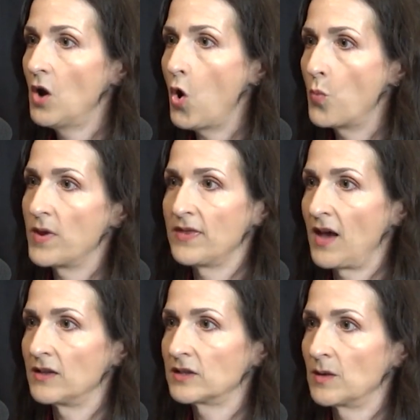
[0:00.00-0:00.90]
hoping
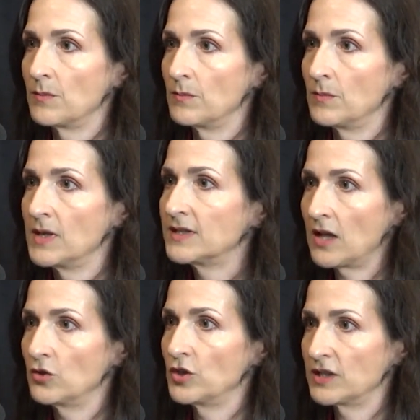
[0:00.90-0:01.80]
that some
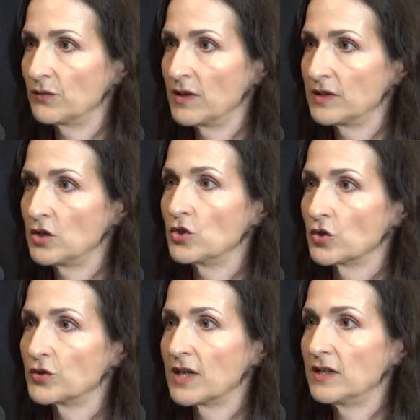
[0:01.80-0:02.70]
intelligent civilizations
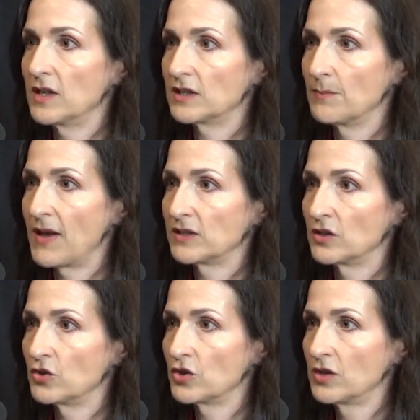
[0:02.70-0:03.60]
are sending us a
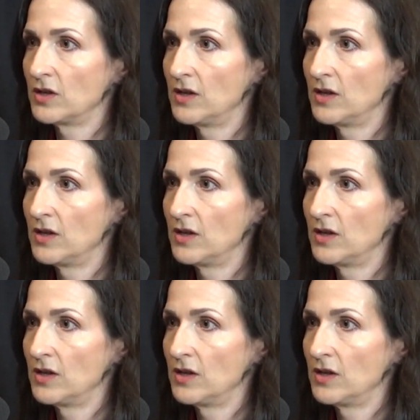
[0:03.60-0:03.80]
message.